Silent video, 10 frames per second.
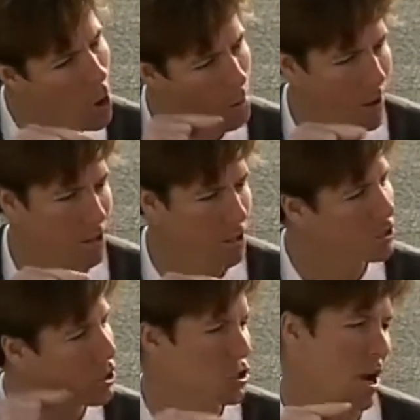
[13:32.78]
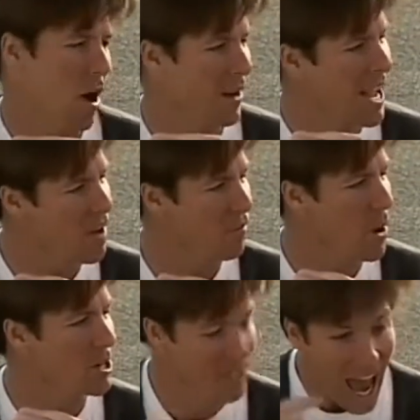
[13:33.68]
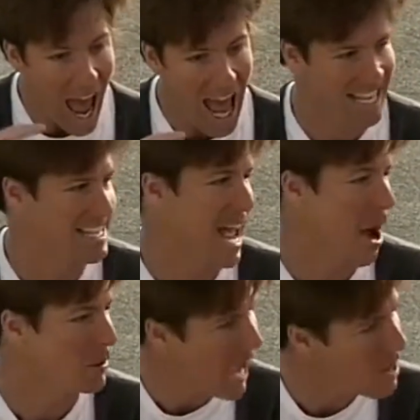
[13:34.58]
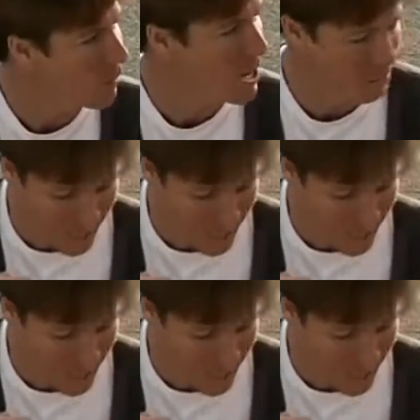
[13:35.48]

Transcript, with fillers: our presents to Jerry if we're dead. Now, can we?